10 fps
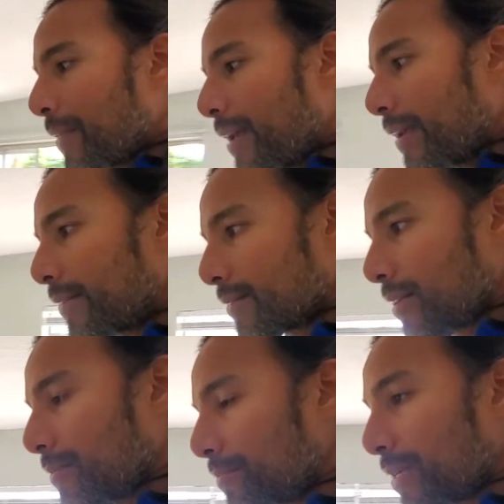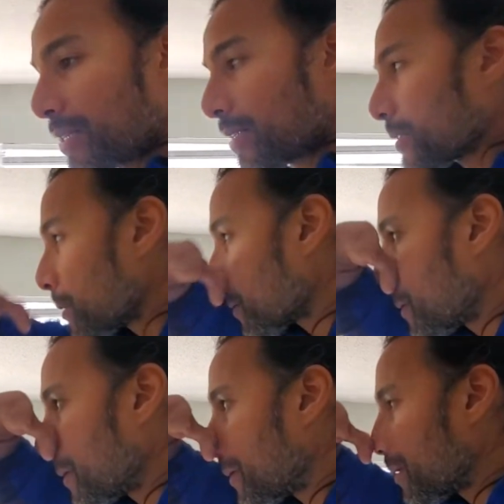And but it's all
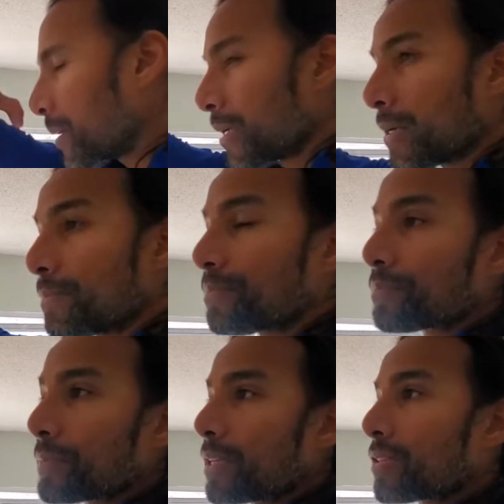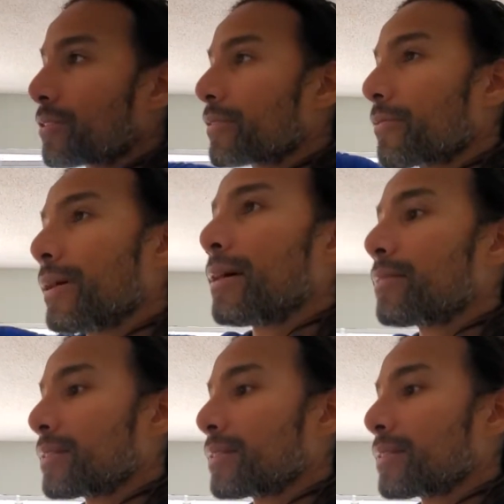good. It's turned around.